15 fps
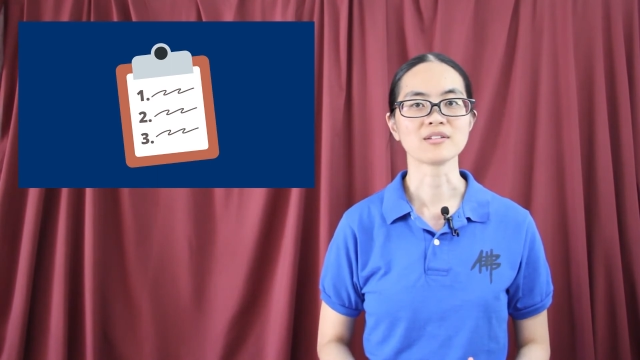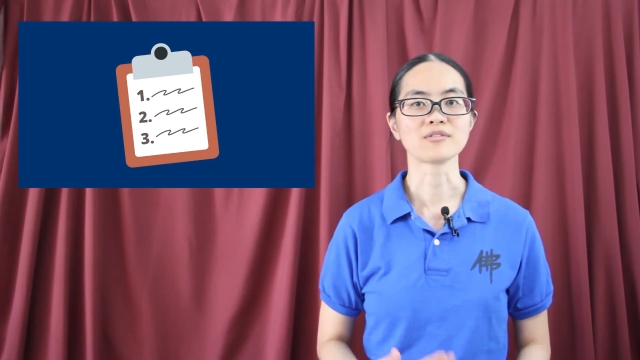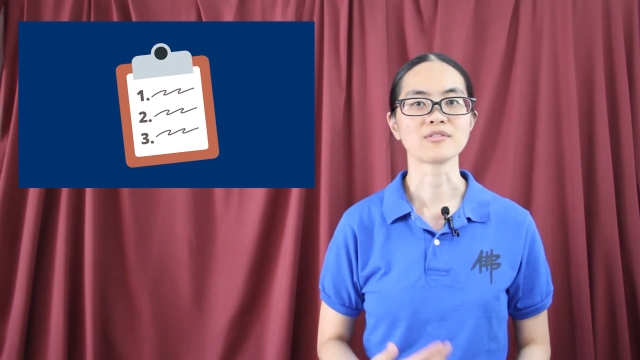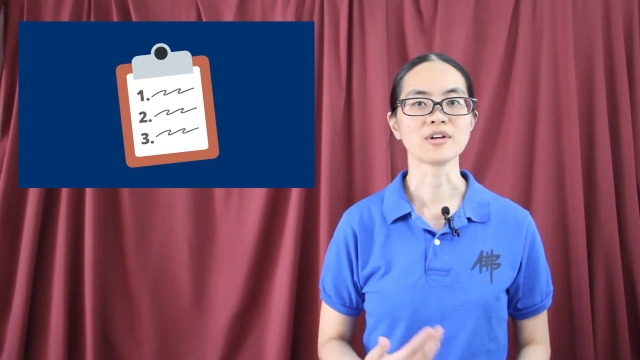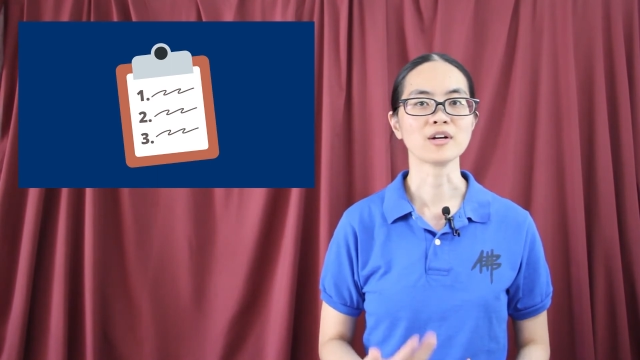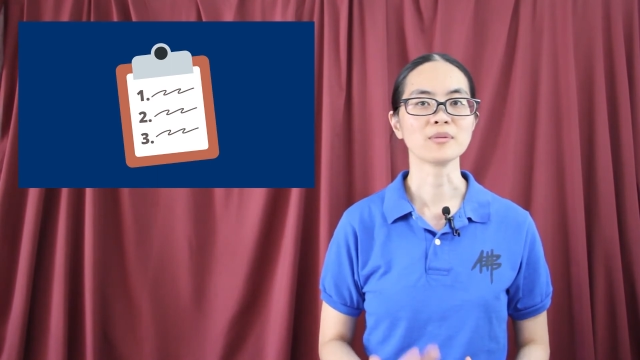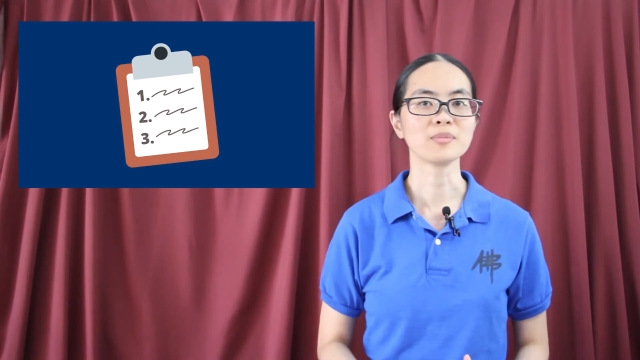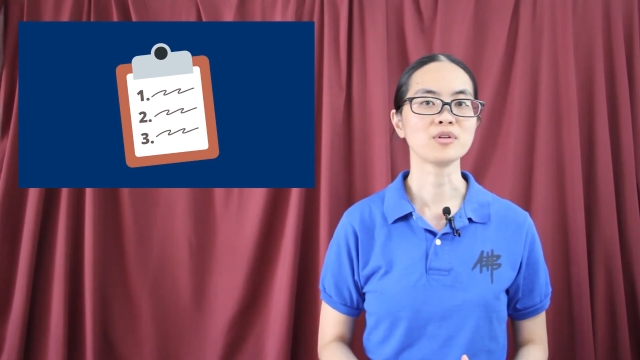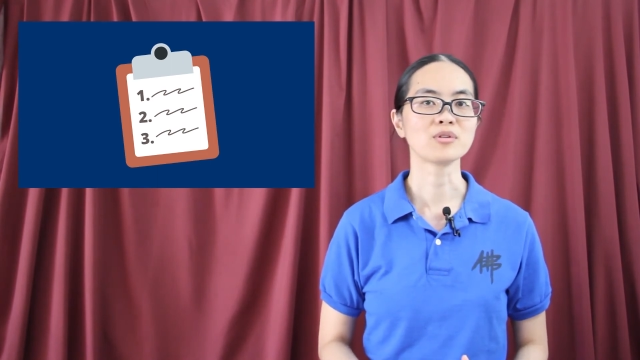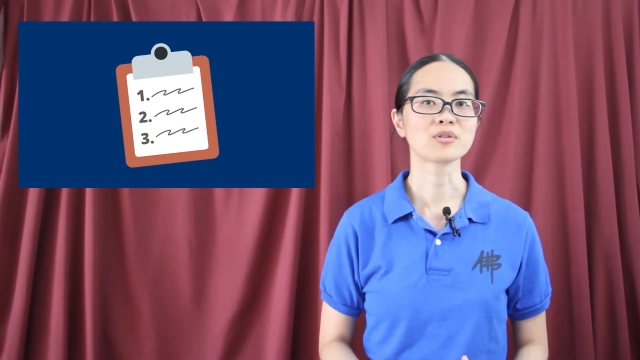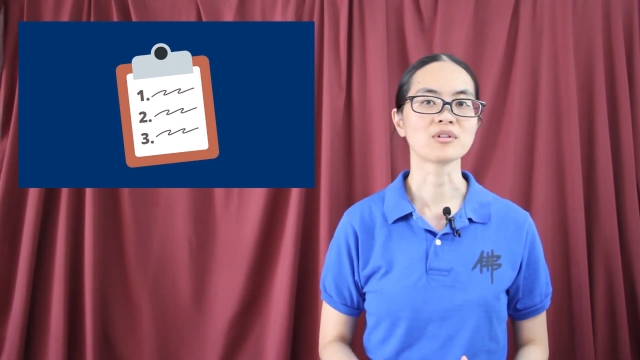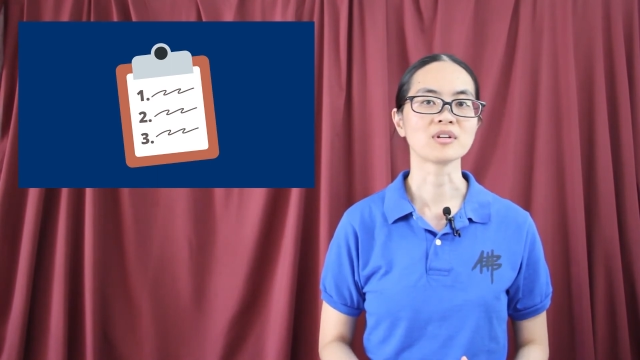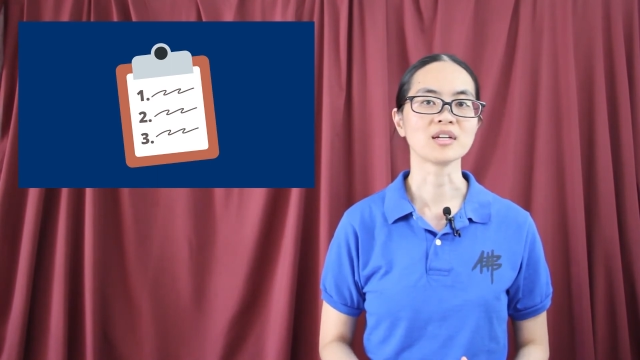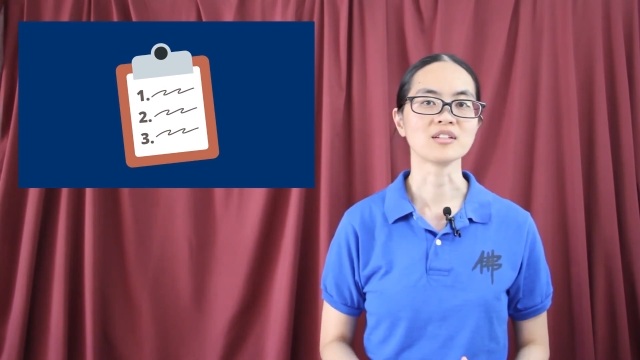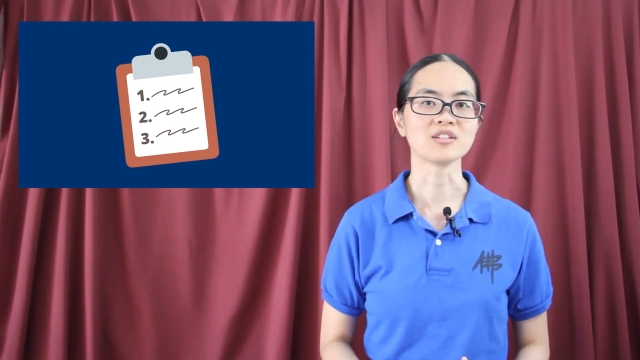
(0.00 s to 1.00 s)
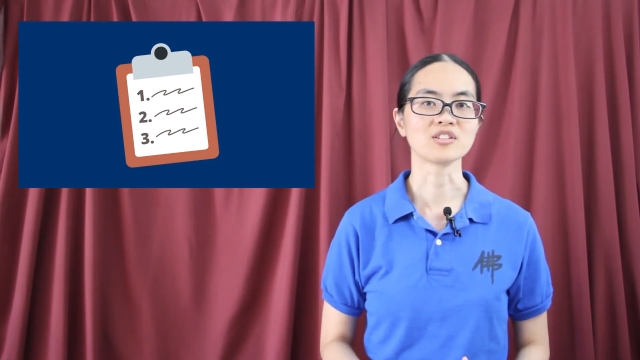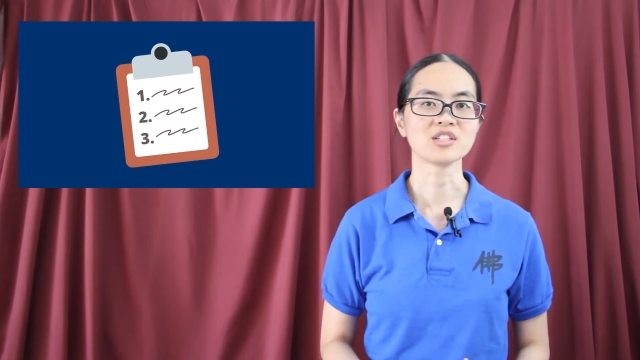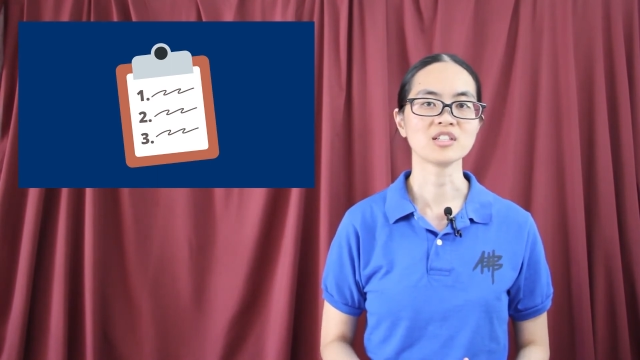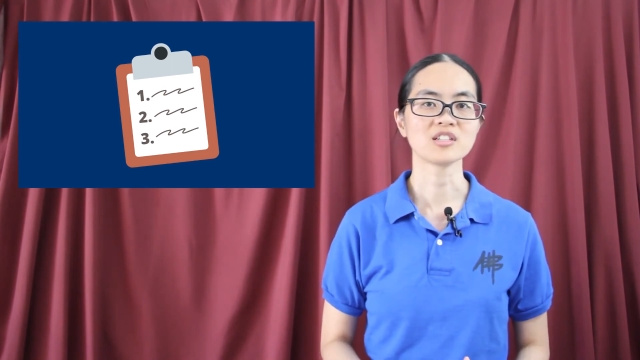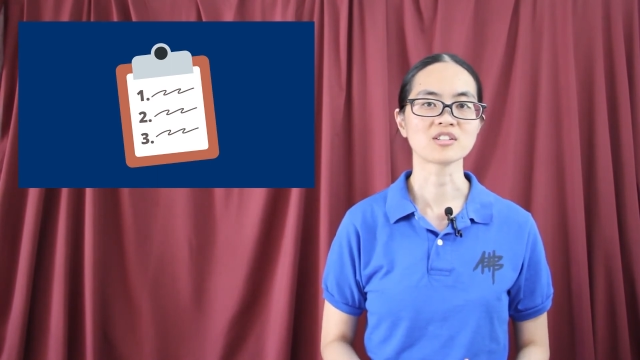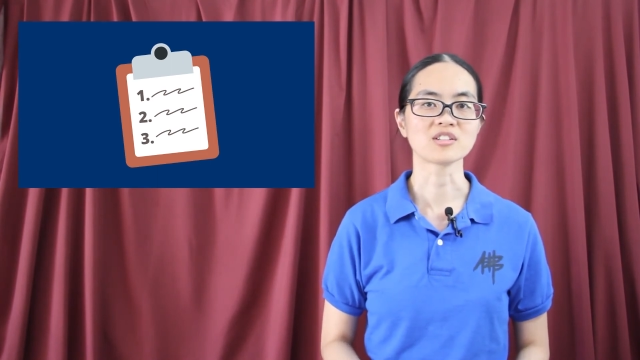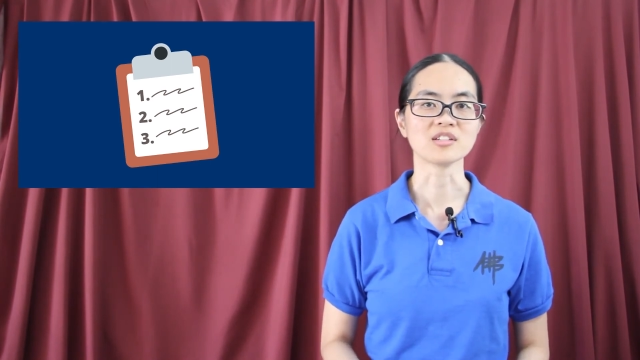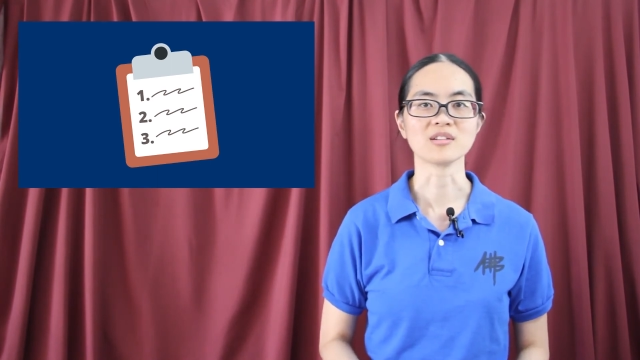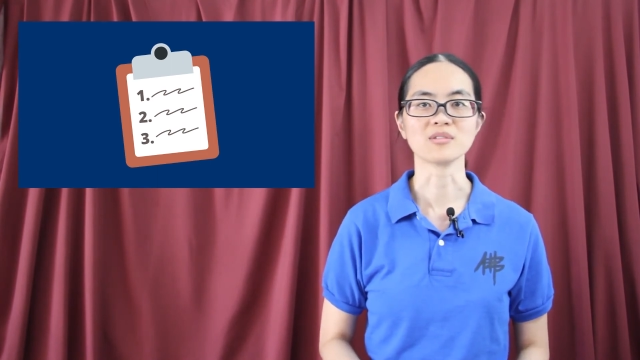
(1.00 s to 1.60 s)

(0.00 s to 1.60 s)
for helping you create a cheat sheet